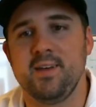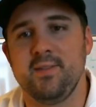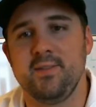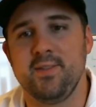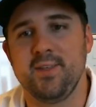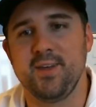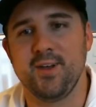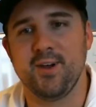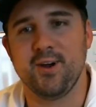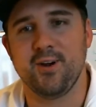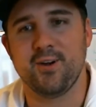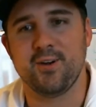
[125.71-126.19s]

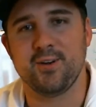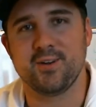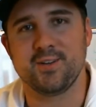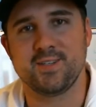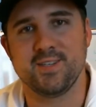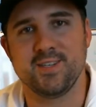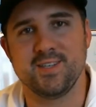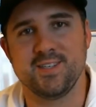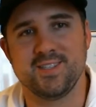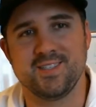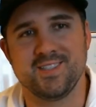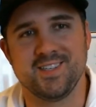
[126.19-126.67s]
the
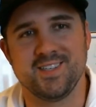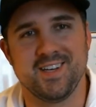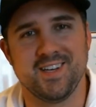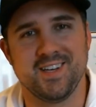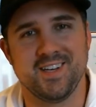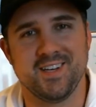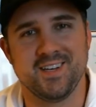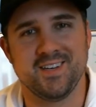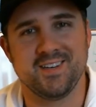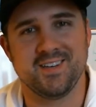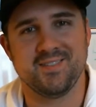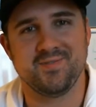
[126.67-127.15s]
heart is
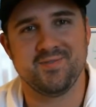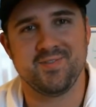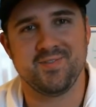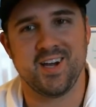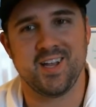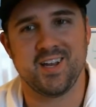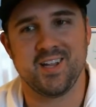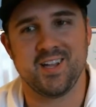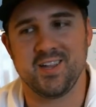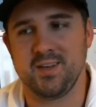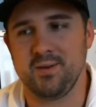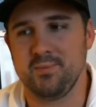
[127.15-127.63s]

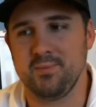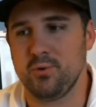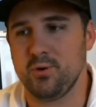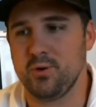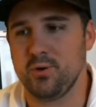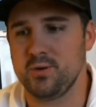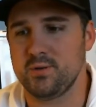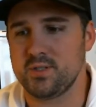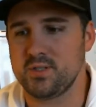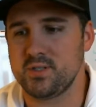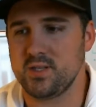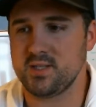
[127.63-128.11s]
vitally
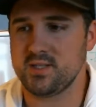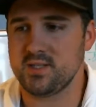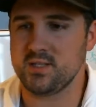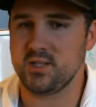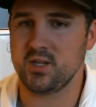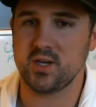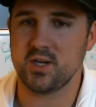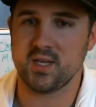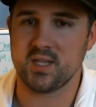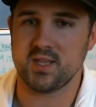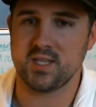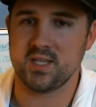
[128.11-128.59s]
important. So let's
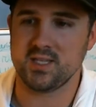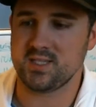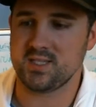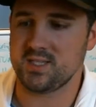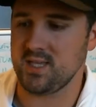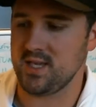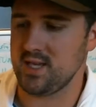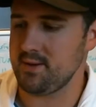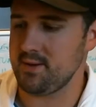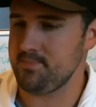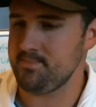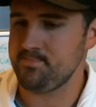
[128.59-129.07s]
look at this
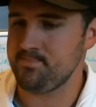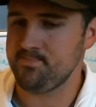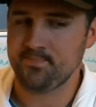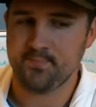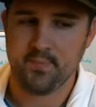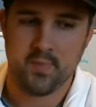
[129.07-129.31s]
thing.